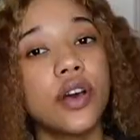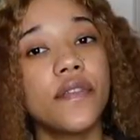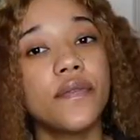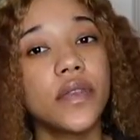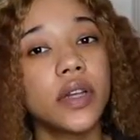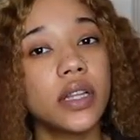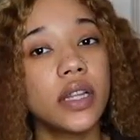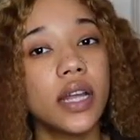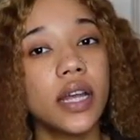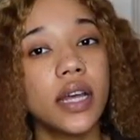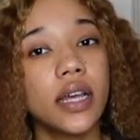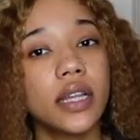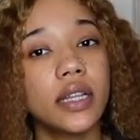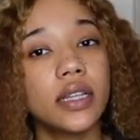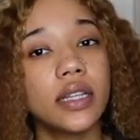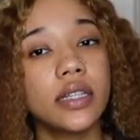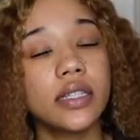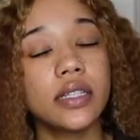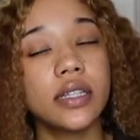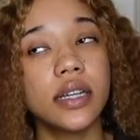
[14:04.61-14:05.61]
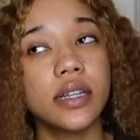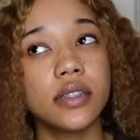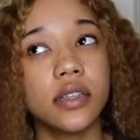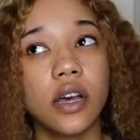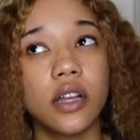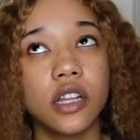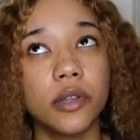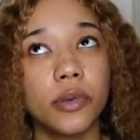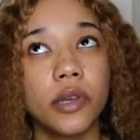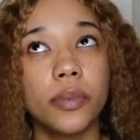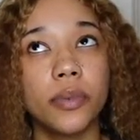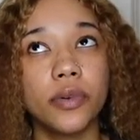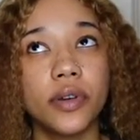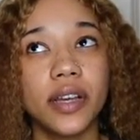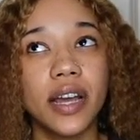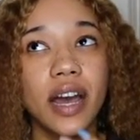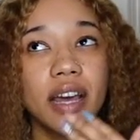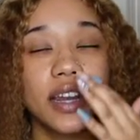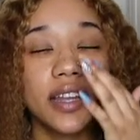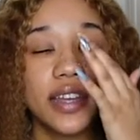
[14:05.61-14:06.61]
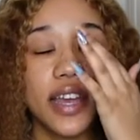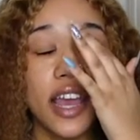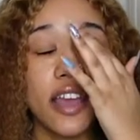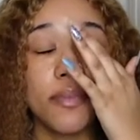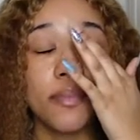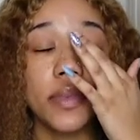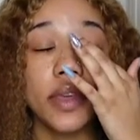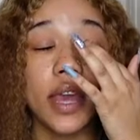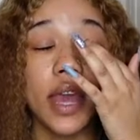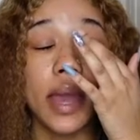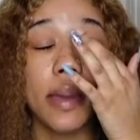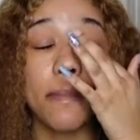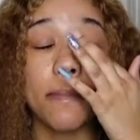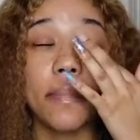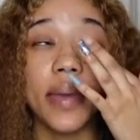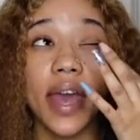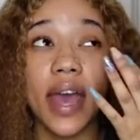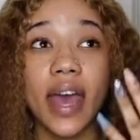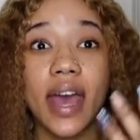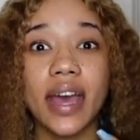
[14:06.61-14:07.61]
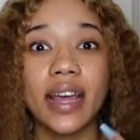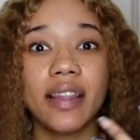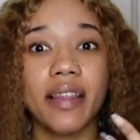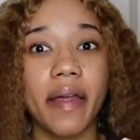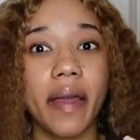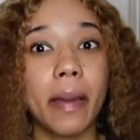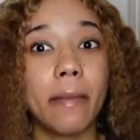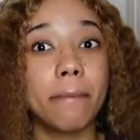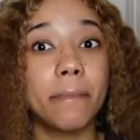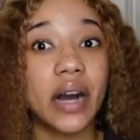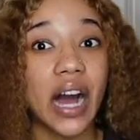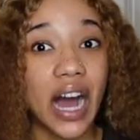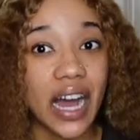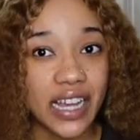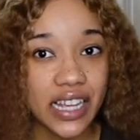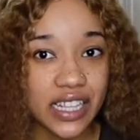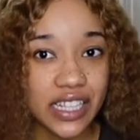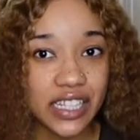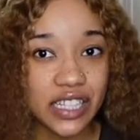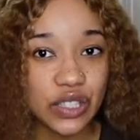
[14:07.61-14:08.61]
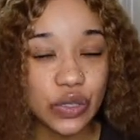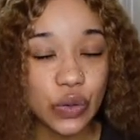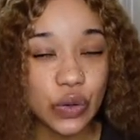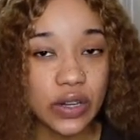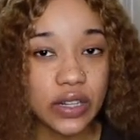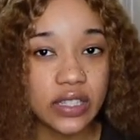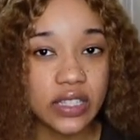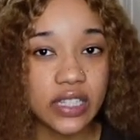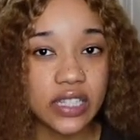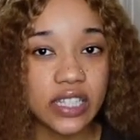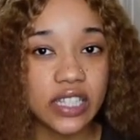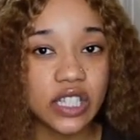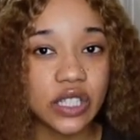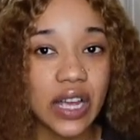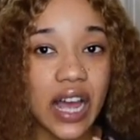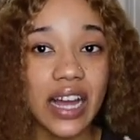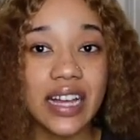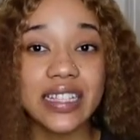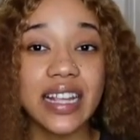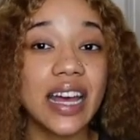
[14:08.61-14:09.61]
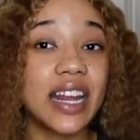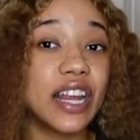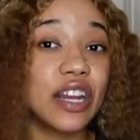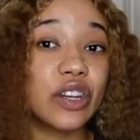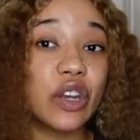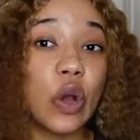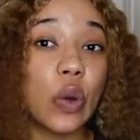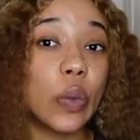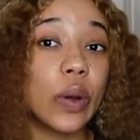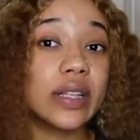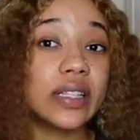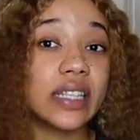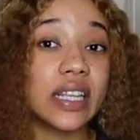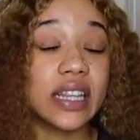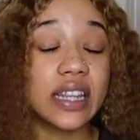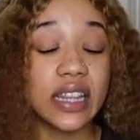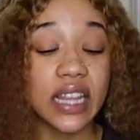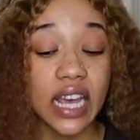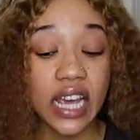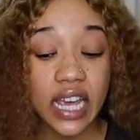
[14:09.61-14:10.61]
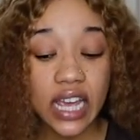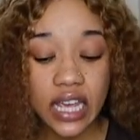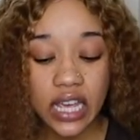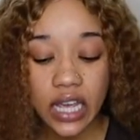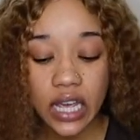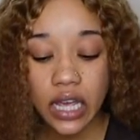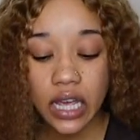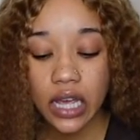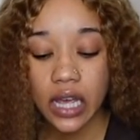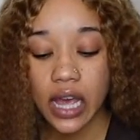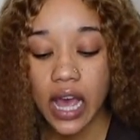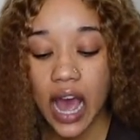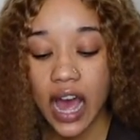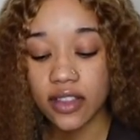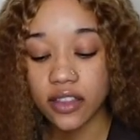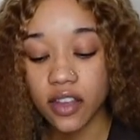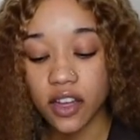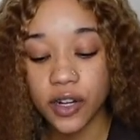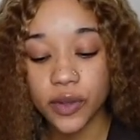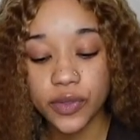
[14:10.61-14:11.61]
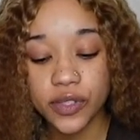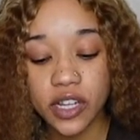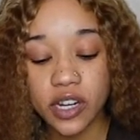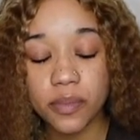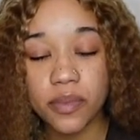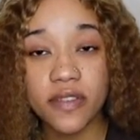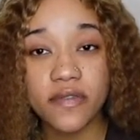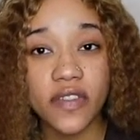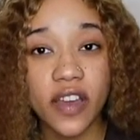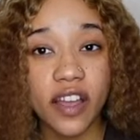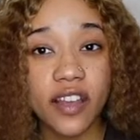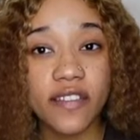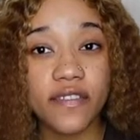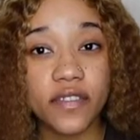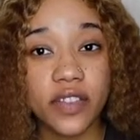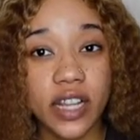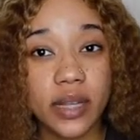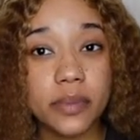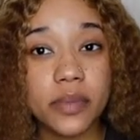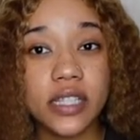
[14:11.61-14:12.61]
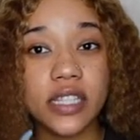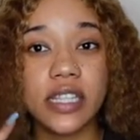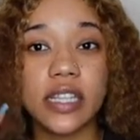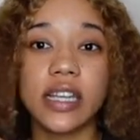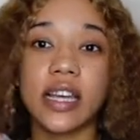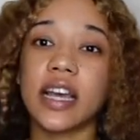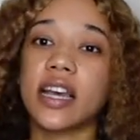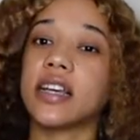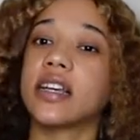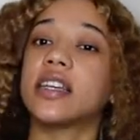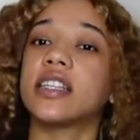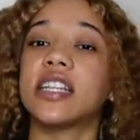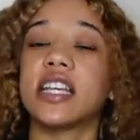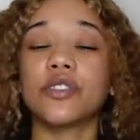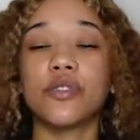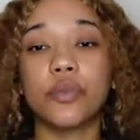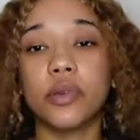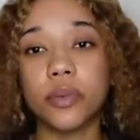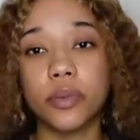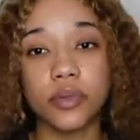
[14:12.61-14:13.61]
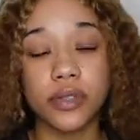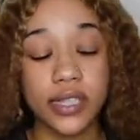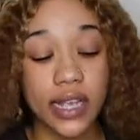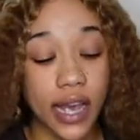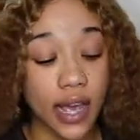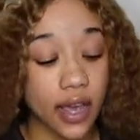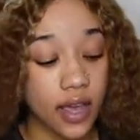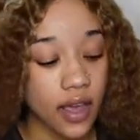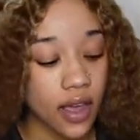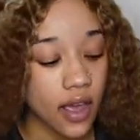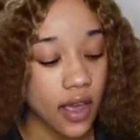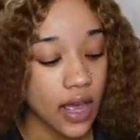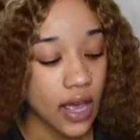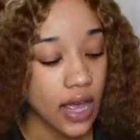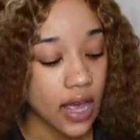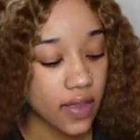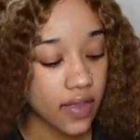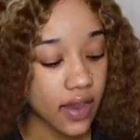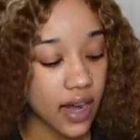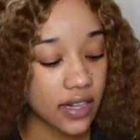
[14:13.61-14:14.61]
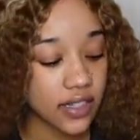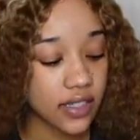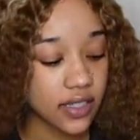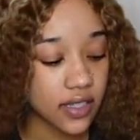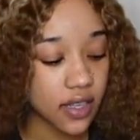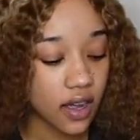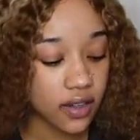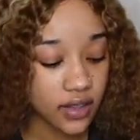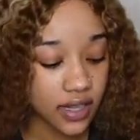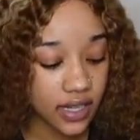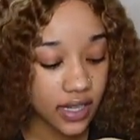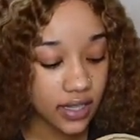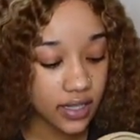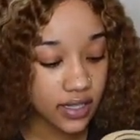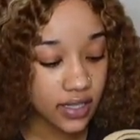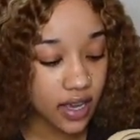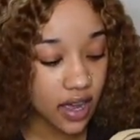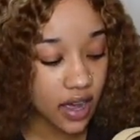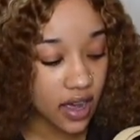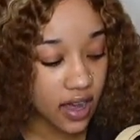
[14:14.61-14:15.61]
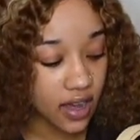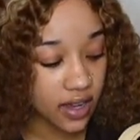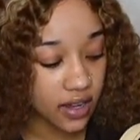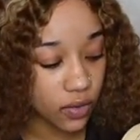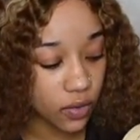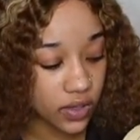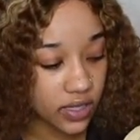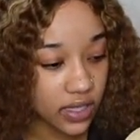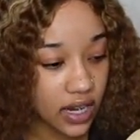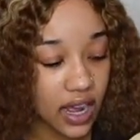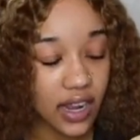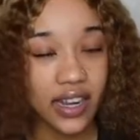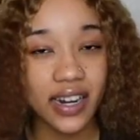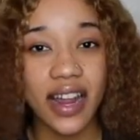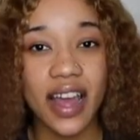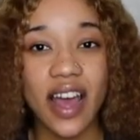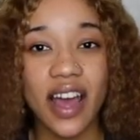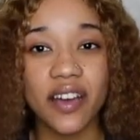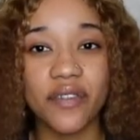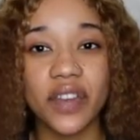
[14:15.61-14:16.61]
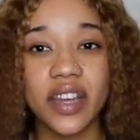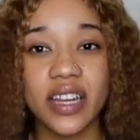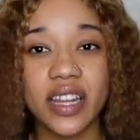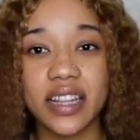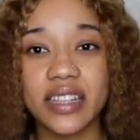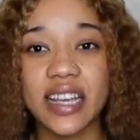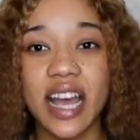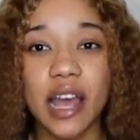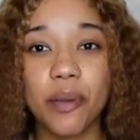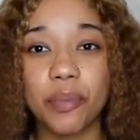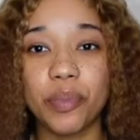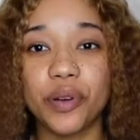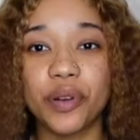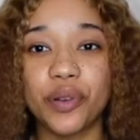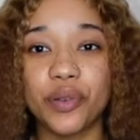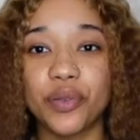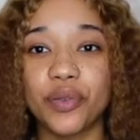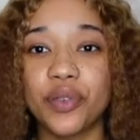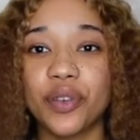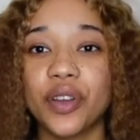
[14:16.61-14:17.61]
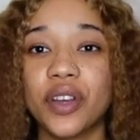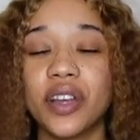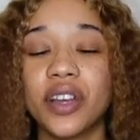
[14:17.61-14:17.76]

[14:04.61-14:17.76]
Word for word: i feel like listening to other people it kind of gave me a bad like bias towards it because i didn't know what to think I thought it was going to be very flimsy because that's what people say. And then I just thought the inside was not going to have any type of